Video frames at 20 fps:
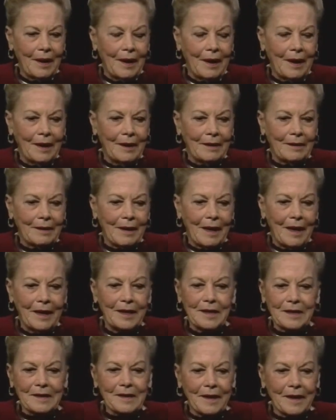And I
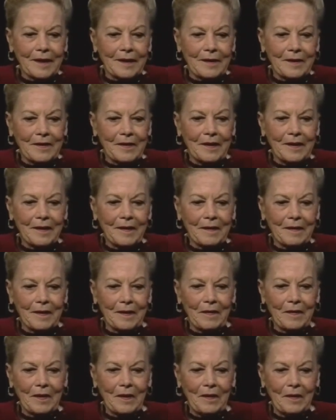just like to think
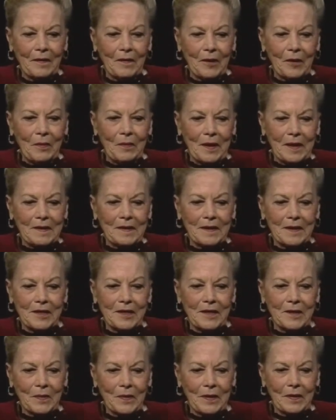that their, their message
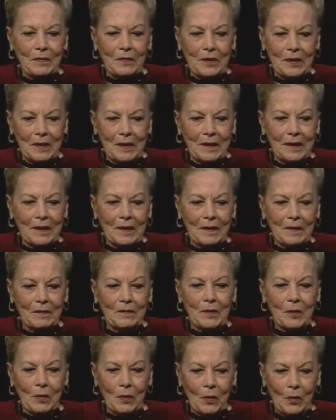is one really of
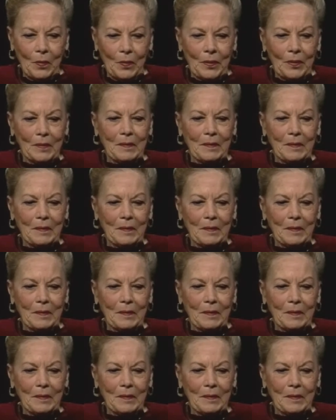hope